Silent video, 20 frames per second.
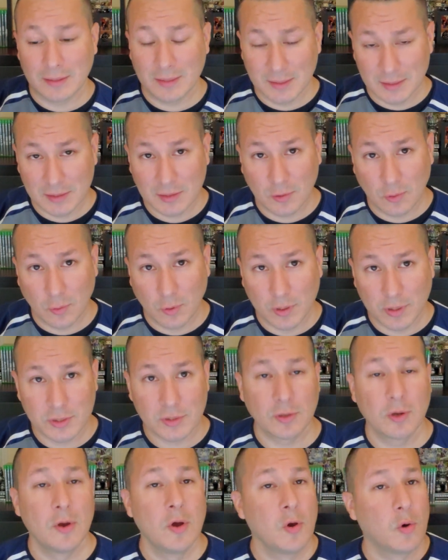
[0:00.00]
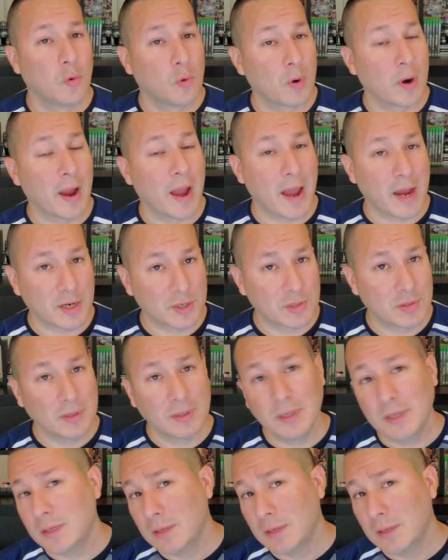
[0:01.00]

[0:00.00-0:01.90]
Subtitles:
this course or actually